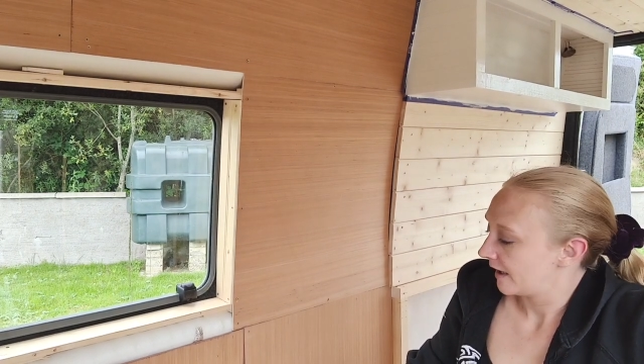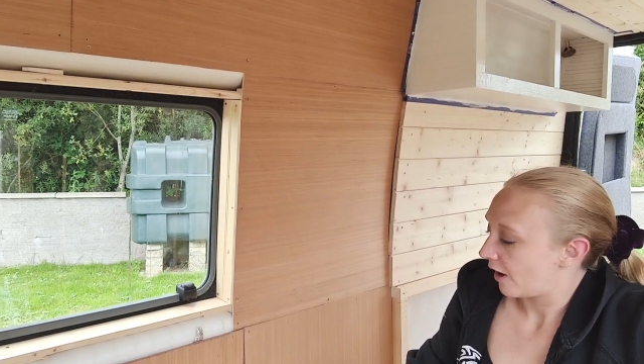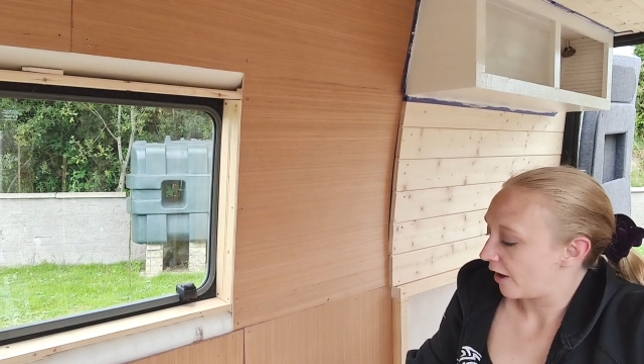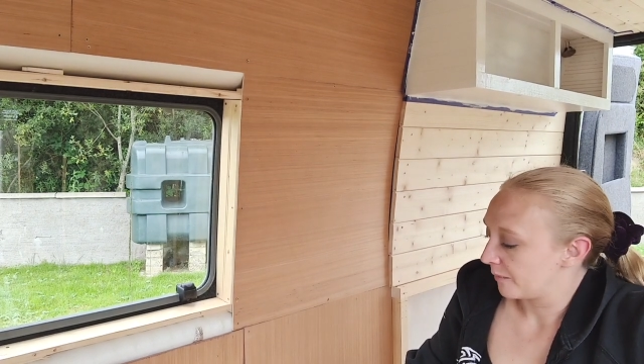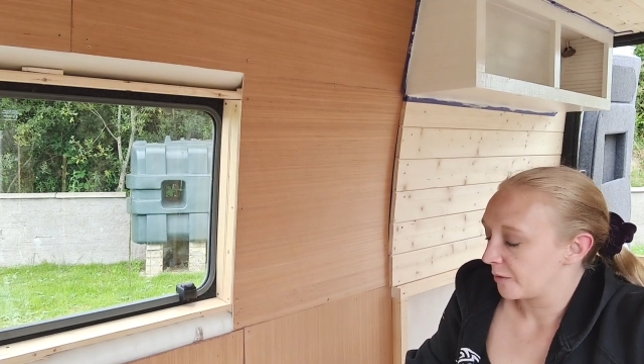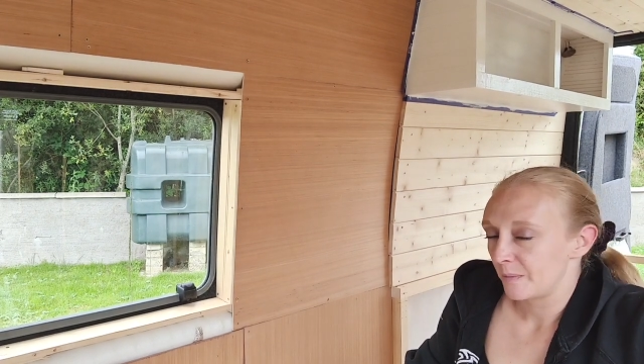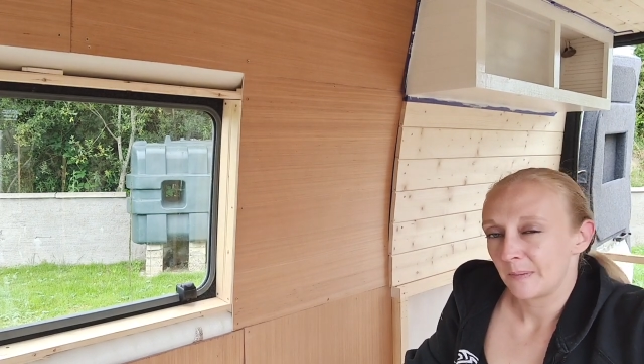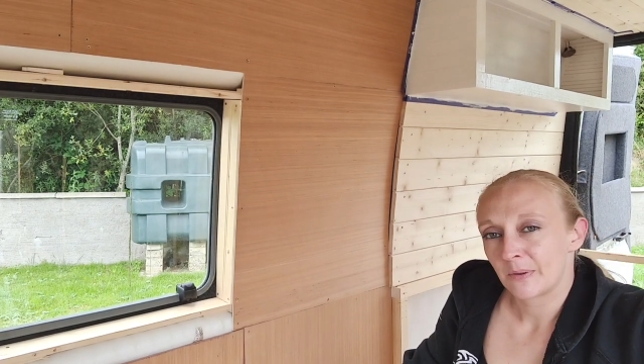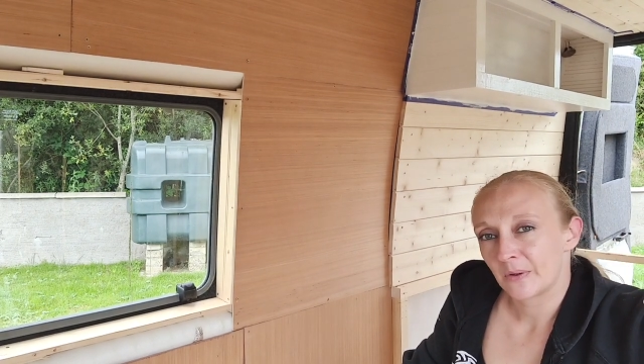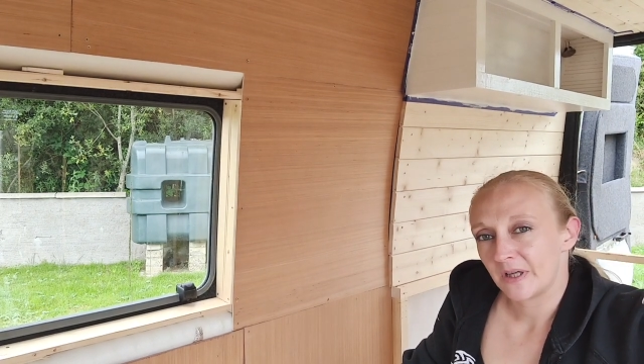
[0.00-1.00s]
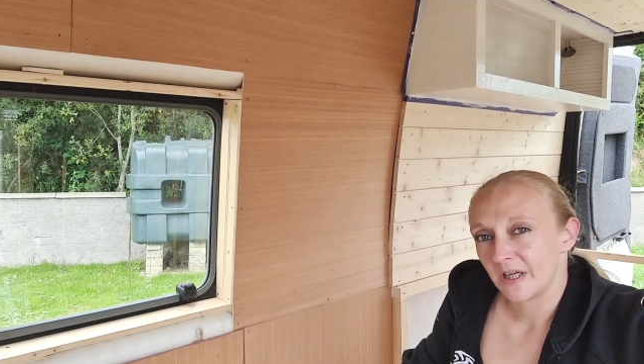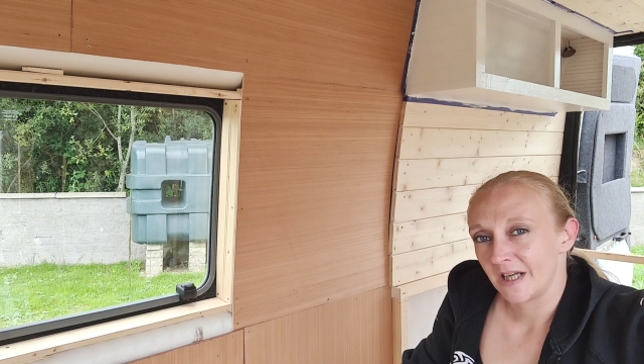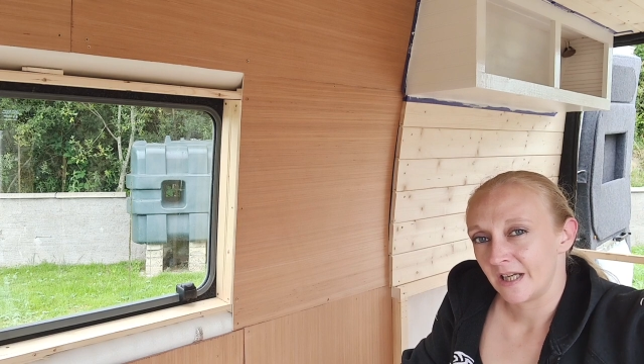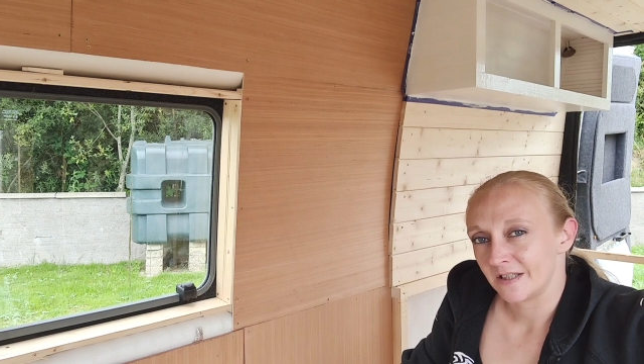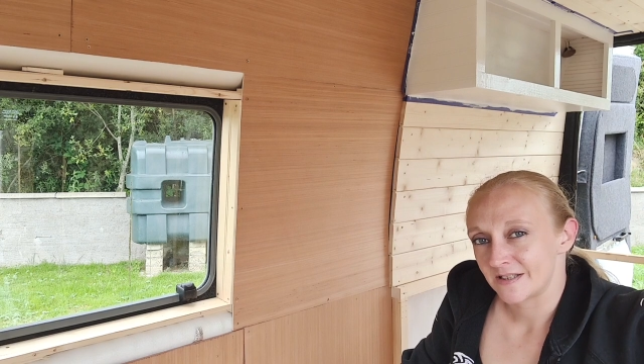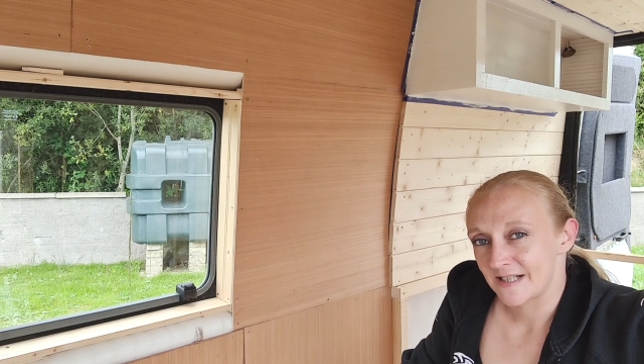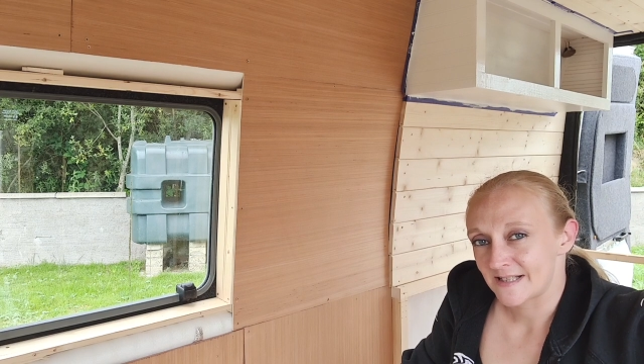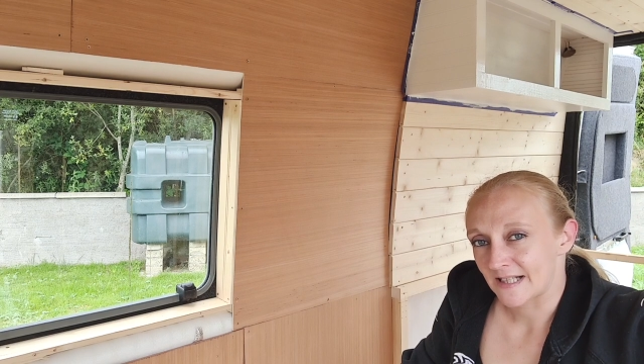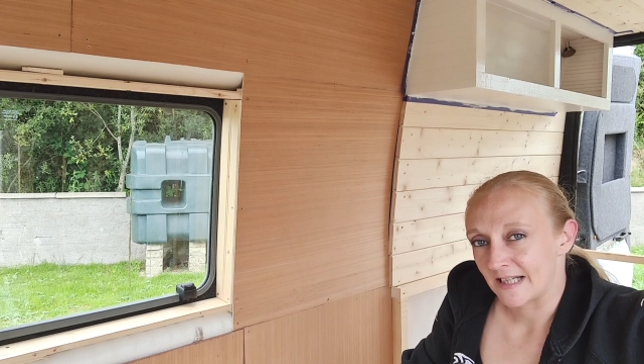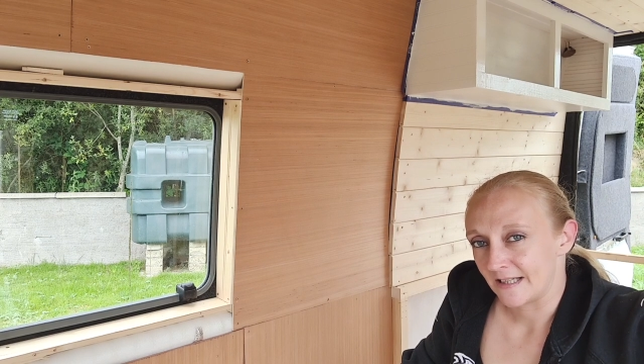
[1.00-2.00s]
I will be putting in the
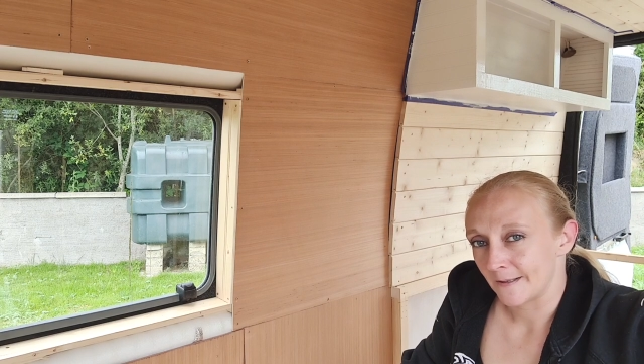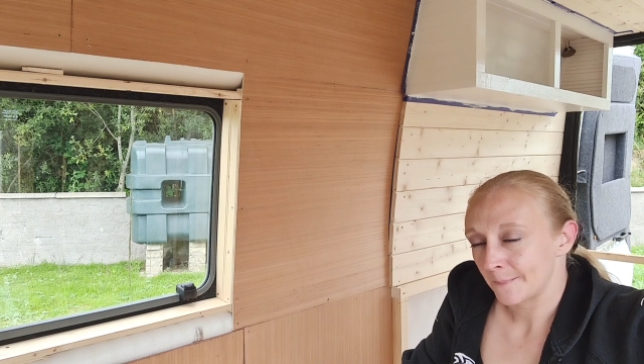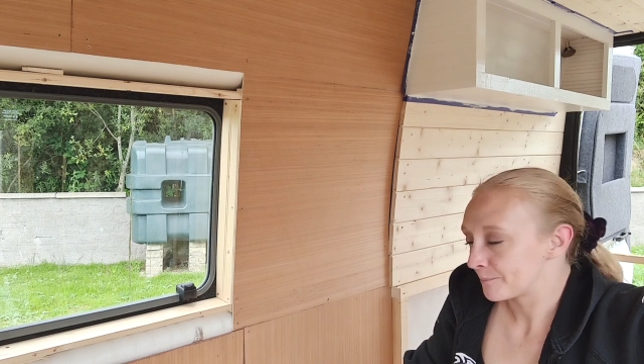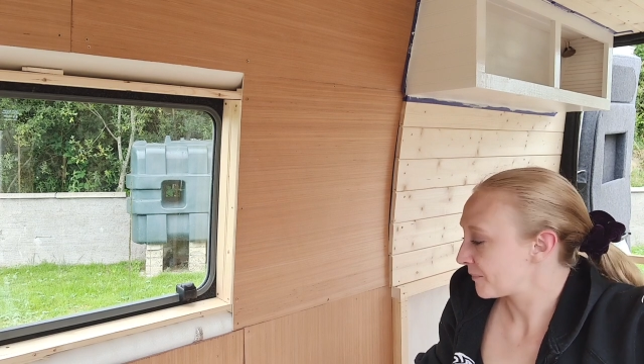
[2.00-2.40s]
diesel heater.